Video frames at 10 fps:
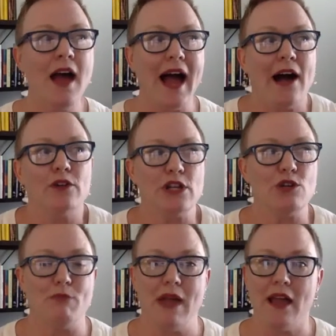How do you
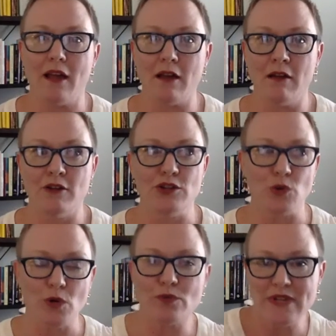make
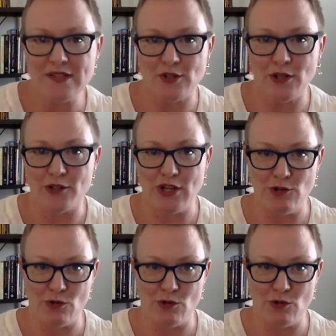your research and